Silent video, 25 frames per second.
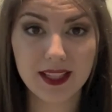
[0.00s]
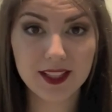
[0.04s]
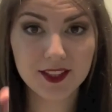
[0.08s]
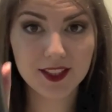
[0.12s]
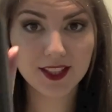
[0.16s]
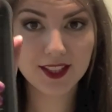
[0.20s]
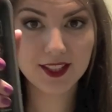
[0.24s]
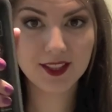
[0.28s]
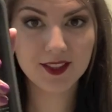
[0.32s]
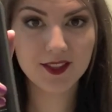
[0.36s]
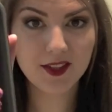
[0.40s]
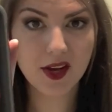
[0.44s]

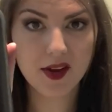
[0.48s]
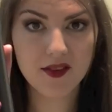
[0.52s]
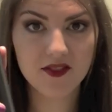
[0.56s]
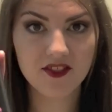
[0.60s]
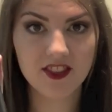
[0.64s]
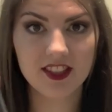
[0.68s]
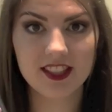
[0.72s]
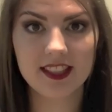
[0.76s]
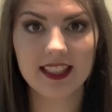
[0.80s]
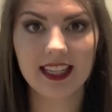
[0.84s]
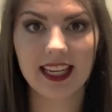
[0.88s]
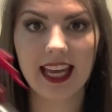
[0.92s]
mention, don't
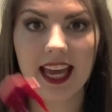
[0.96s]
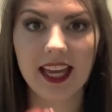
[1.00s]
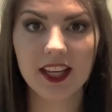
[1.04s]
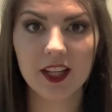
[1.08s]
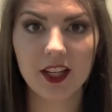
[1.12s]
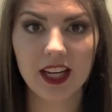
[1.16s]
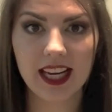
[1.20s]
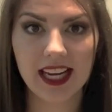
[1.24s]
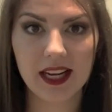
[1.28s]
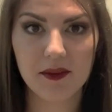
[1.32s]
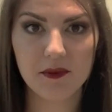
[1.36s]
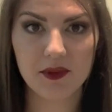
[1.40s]
forget to get
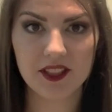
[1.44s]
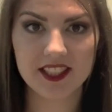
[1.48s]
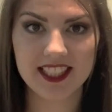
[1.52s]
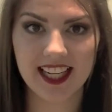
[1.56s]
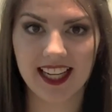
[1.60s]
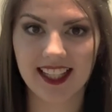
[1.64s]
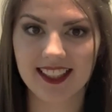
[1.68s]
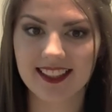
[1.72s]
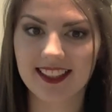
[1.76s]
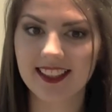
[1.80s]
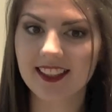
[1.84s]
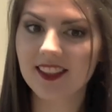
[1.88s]
your heat
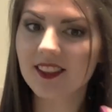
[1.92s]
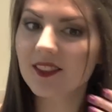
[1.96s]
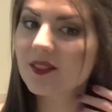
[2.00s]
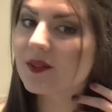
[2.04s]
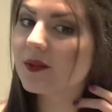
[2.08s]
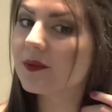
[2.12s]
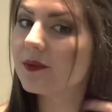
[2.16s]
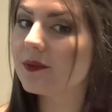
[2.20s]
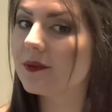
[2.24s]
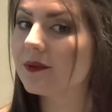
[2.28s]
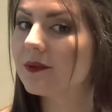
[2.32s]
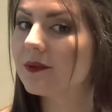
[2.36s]
protectant.